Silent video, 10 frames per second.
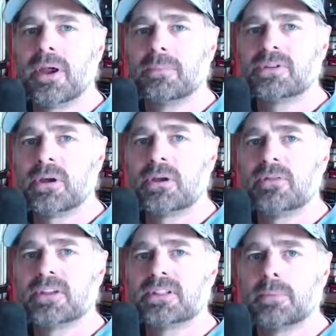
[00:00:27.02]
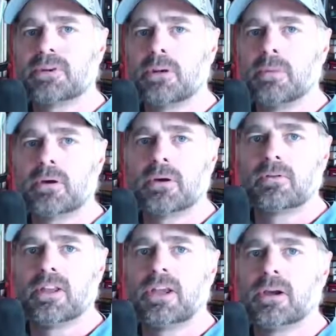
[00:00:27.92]
episode of Exceptional Poker
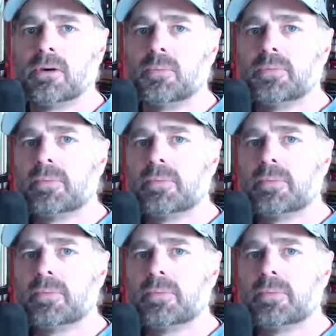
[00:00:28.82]
Video.